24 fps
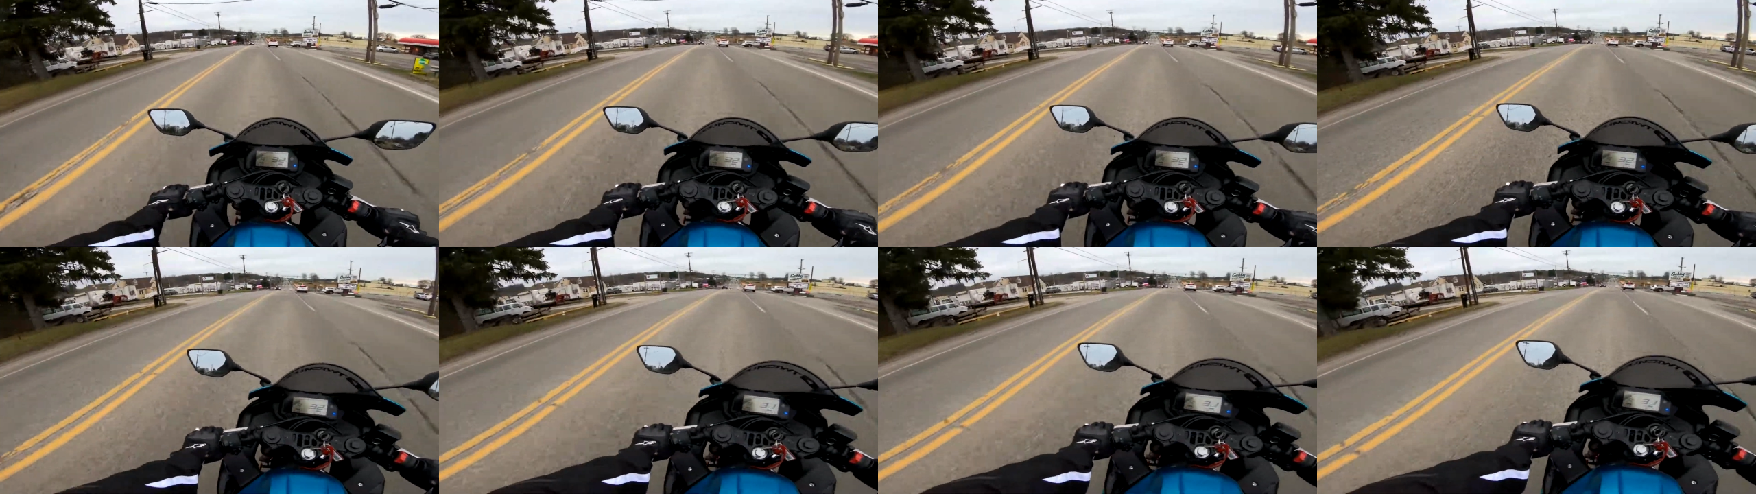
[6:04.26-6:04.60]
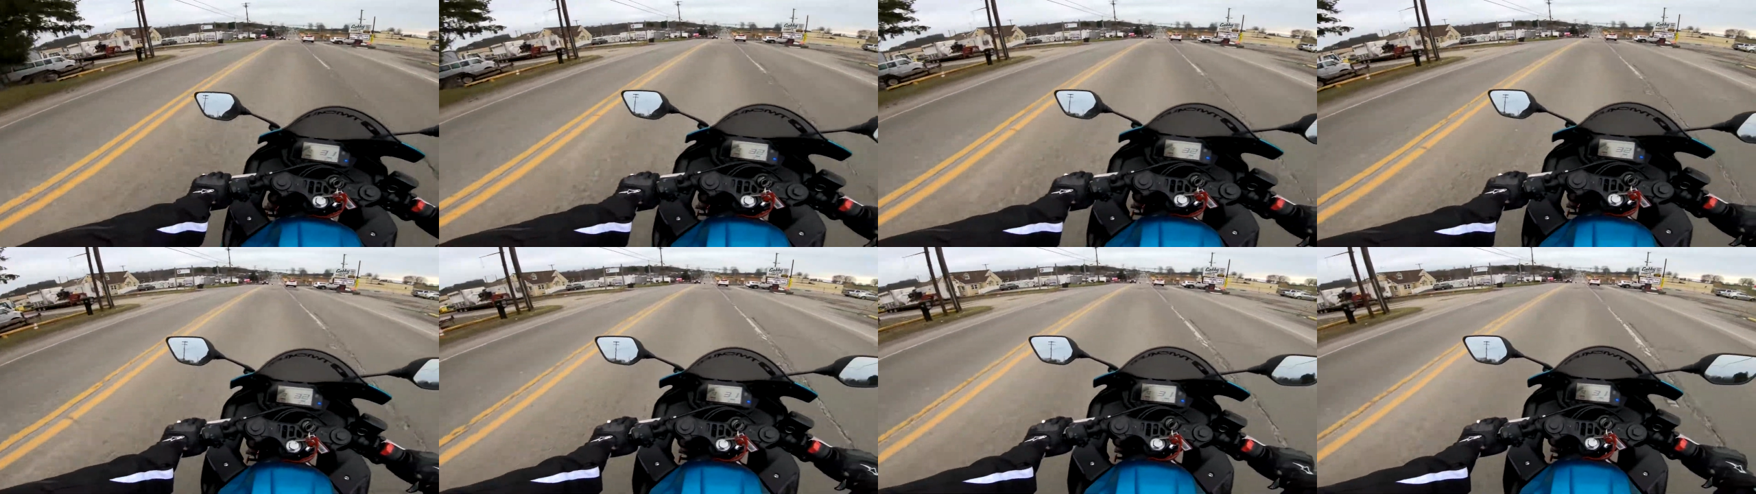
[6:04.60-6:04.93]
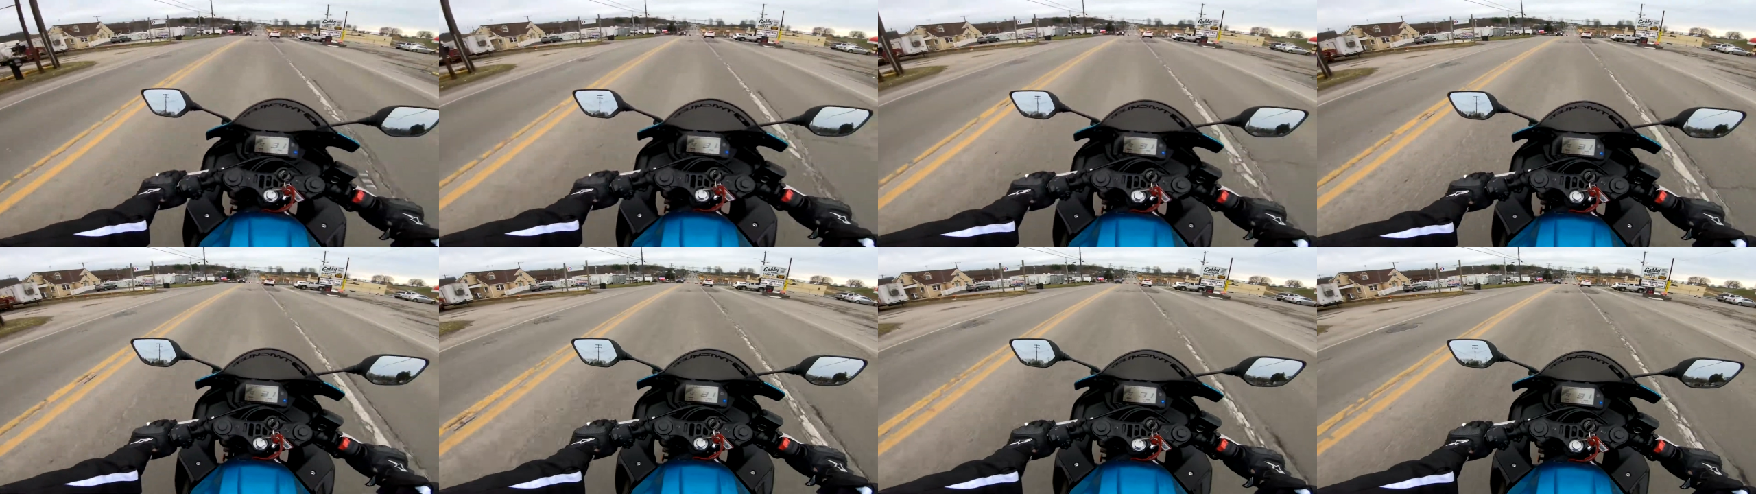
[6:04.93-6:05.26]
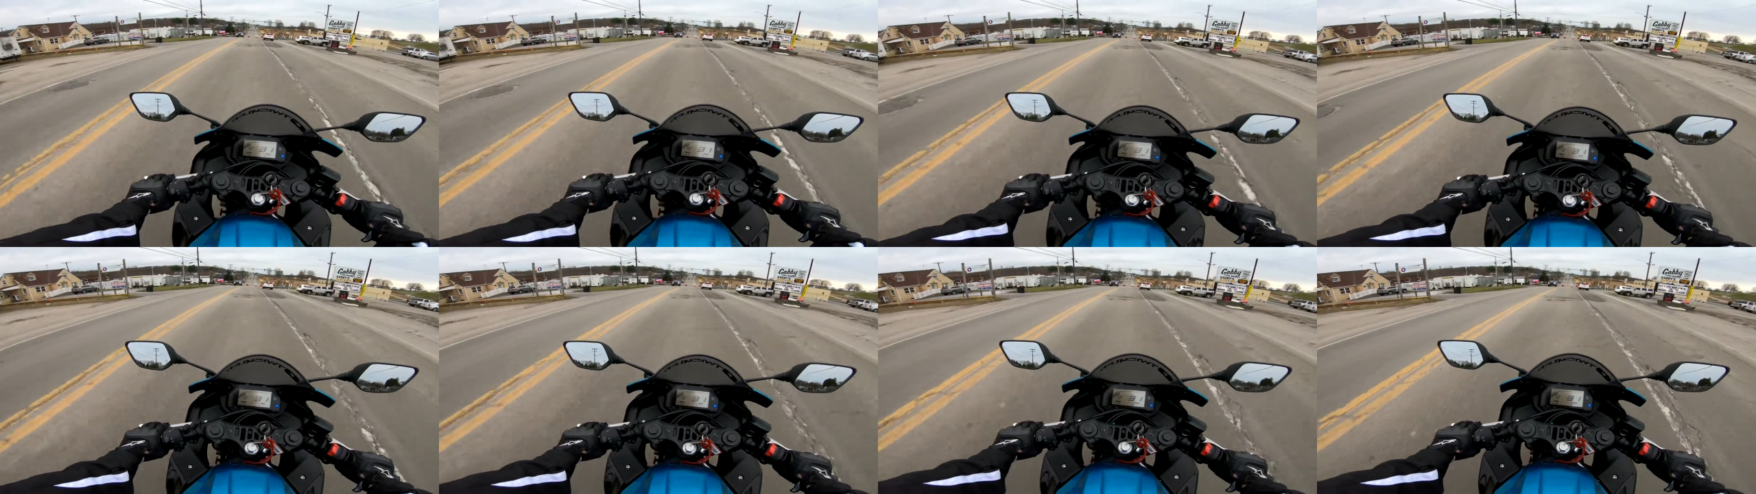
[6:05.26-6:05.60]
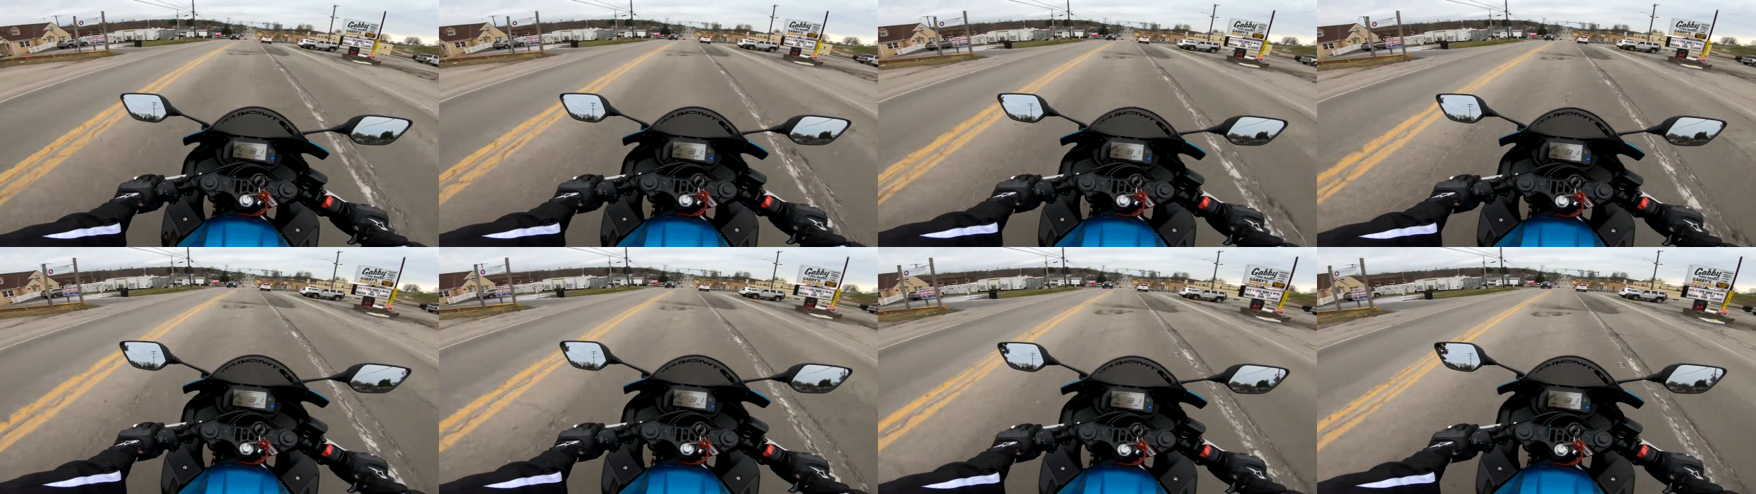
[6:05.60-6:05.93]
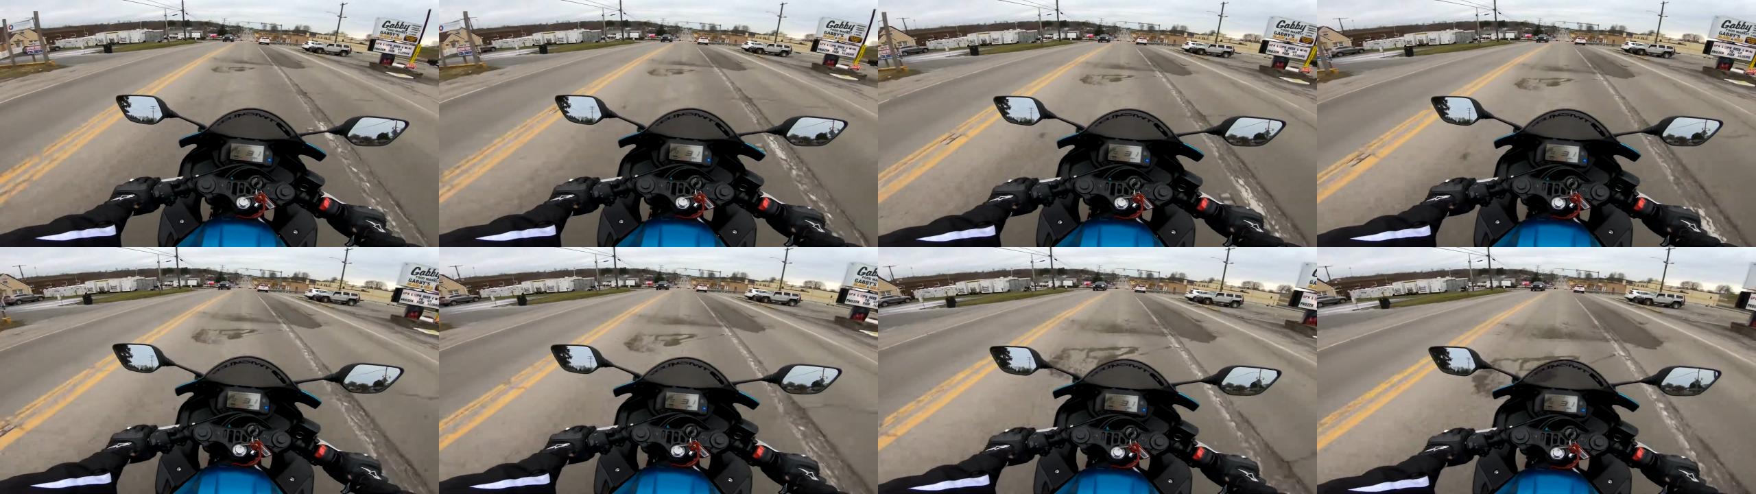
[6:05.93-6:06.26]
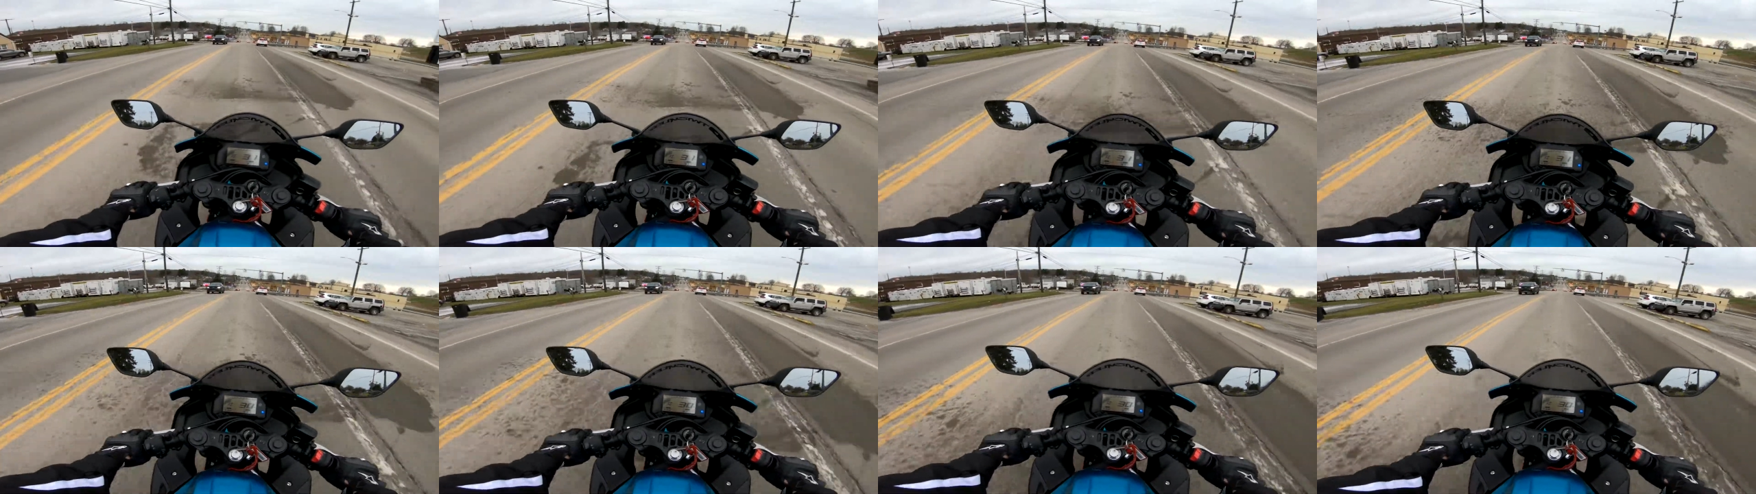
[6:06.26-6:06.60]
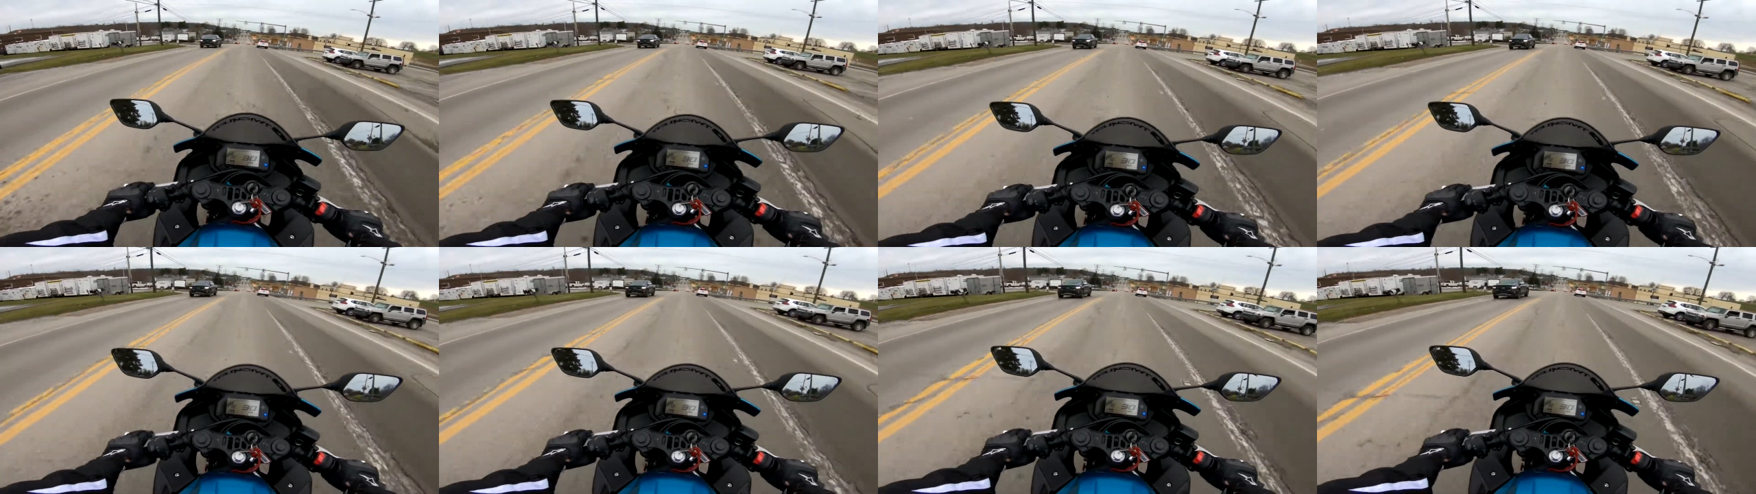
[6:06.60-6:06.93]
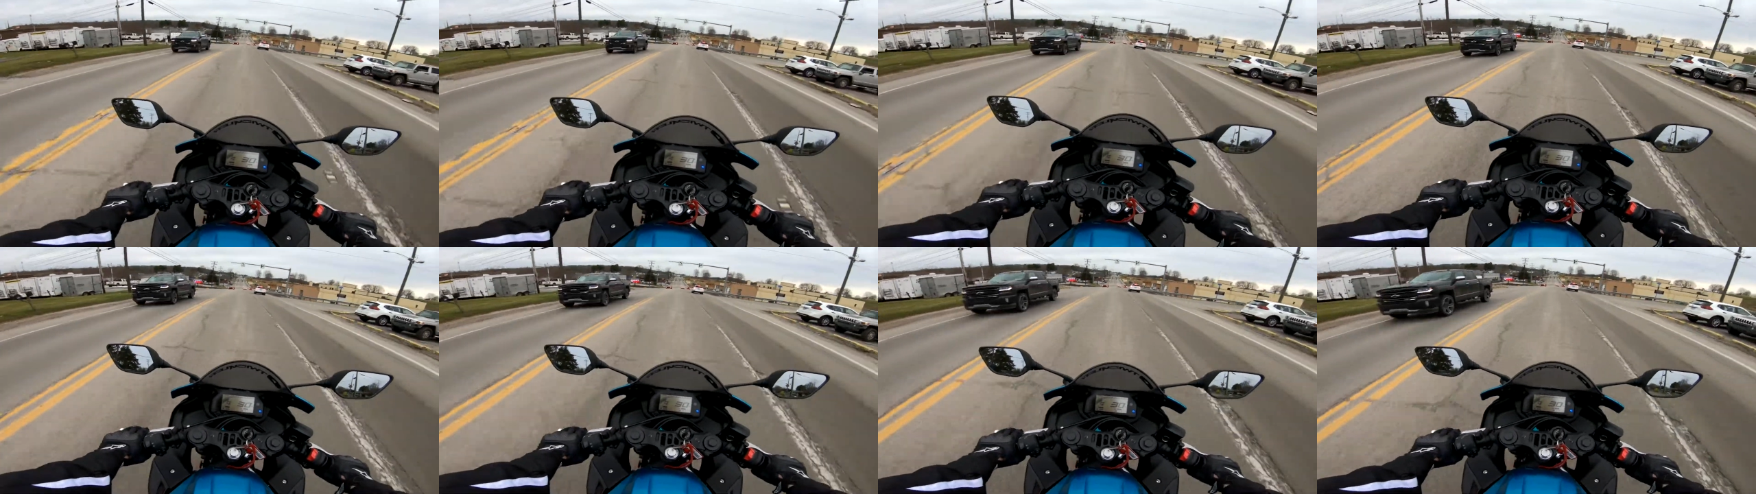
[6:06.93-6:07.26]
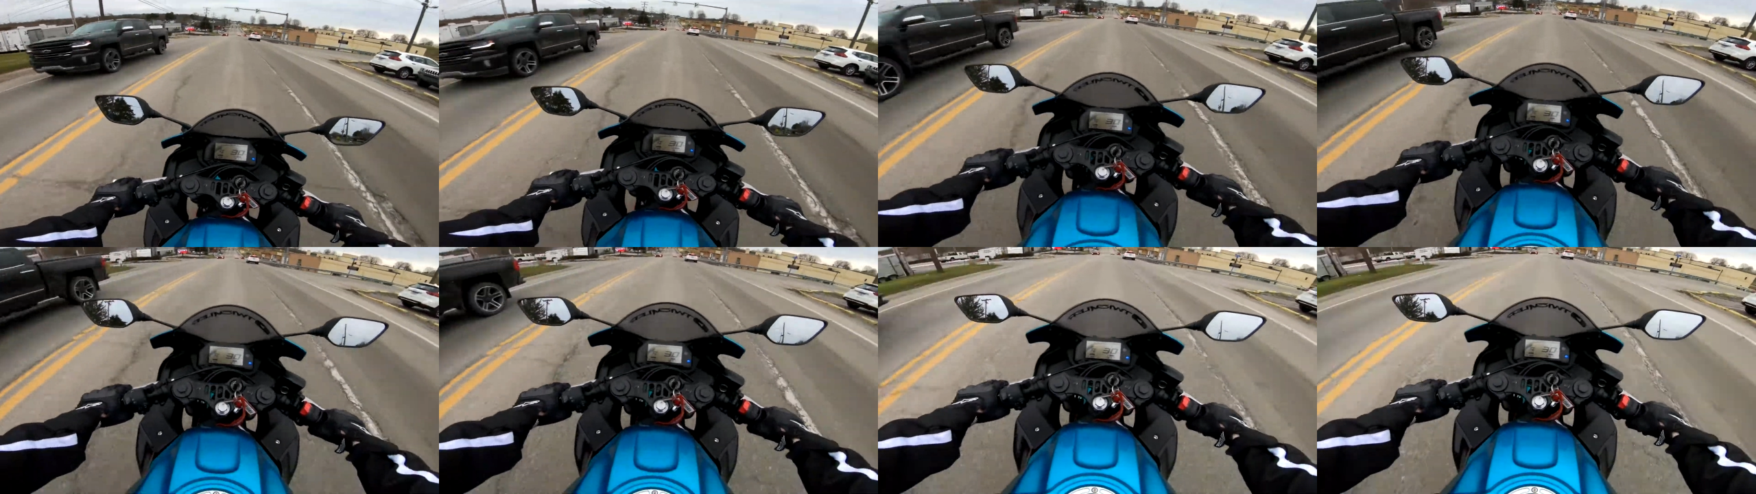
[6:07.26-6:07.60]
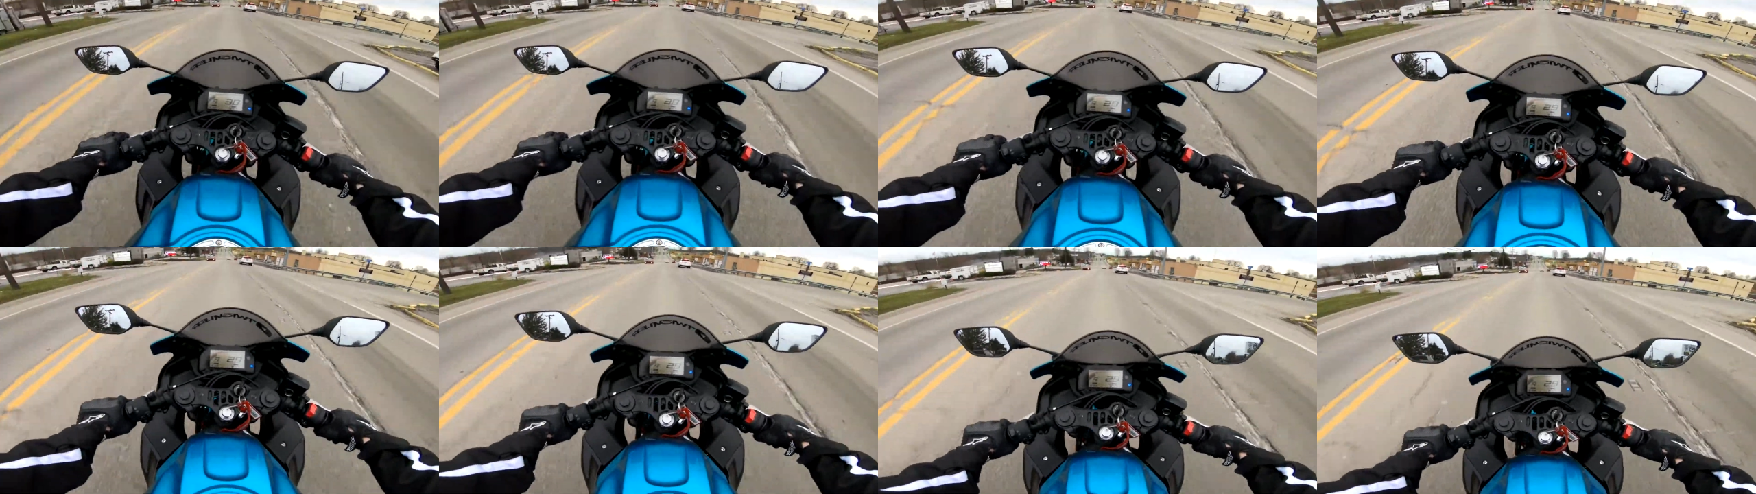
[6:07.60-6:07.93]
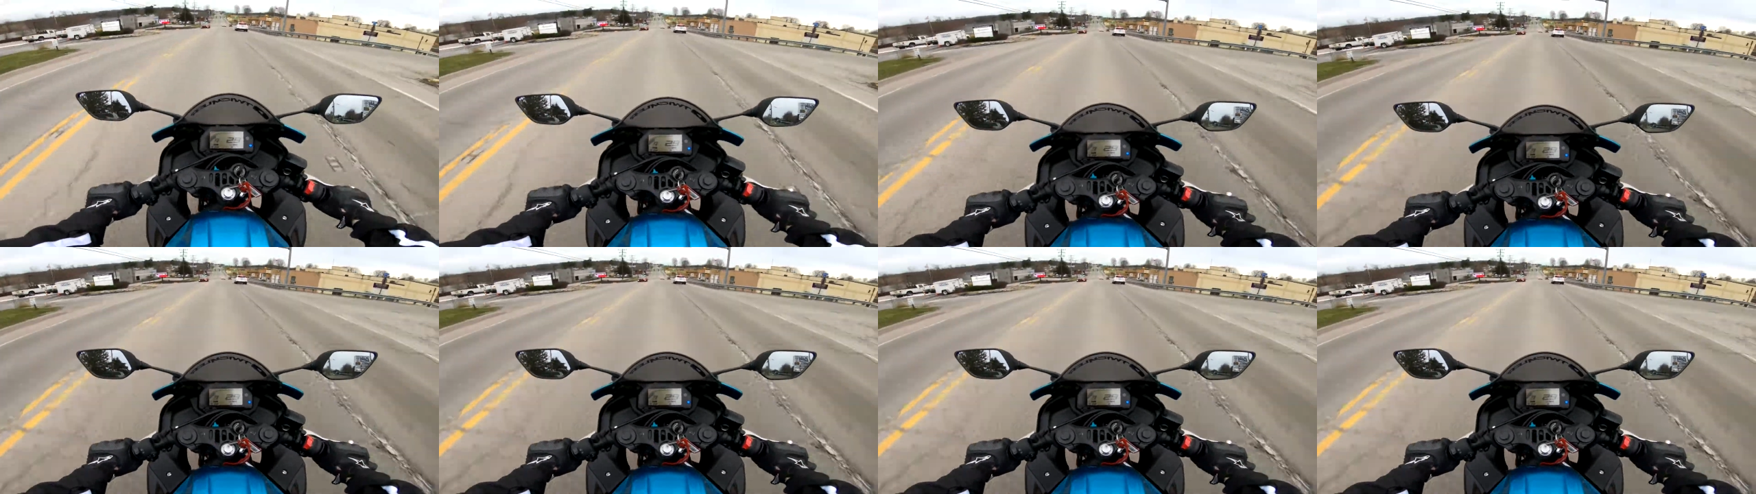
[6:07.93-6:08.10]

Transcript: Nobody's mouth can be seen.